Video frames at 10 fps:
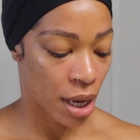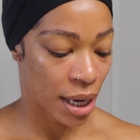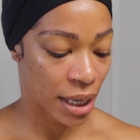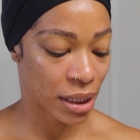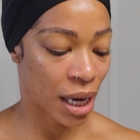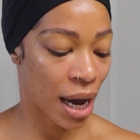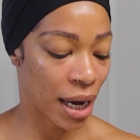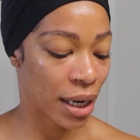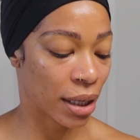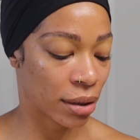It's
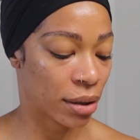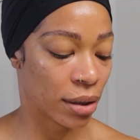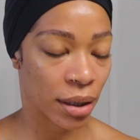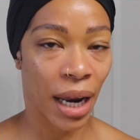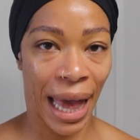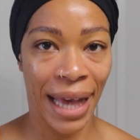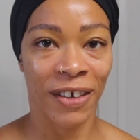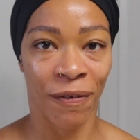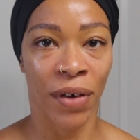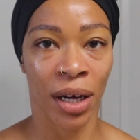hot
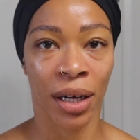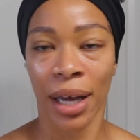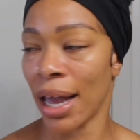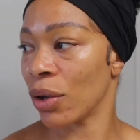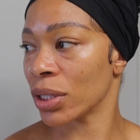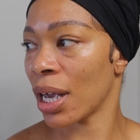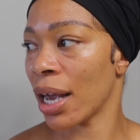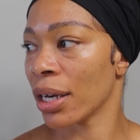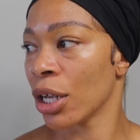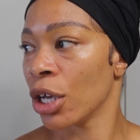
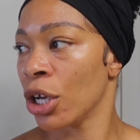outside.